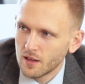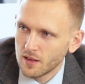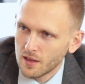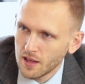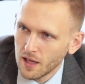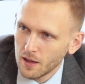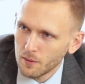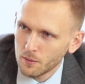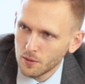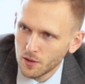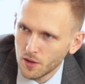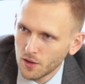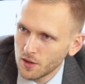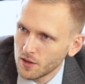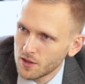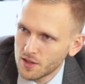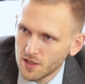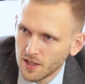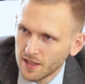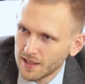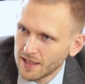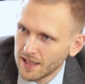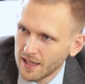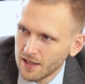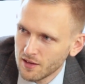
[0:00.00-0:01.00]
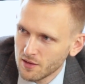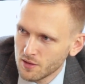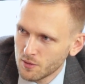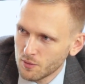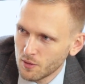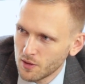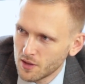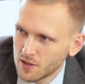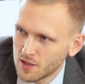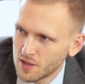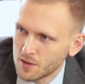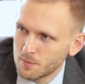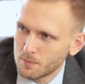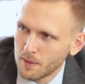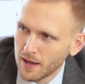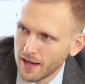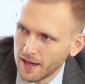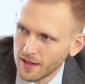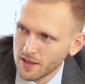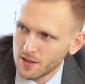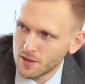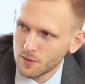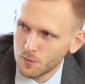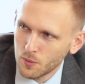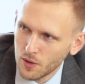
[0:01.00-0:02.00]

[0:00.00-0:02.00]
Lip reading: that would only take house prices back to